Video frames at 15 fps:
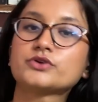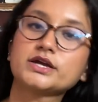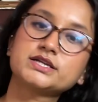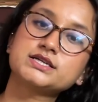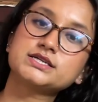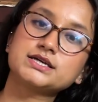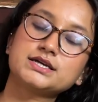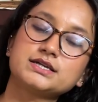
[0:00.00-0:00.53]

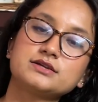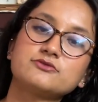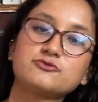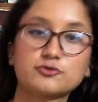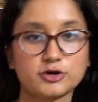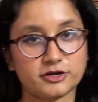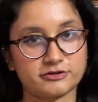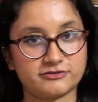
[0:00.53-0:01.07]
Rated it
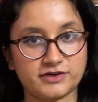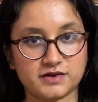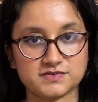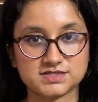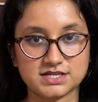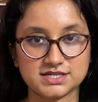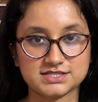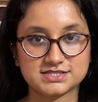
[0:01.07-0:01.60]
4 out of 5
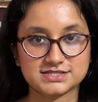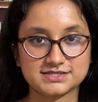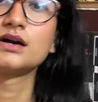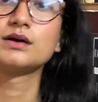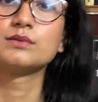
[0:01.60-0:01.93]
stars.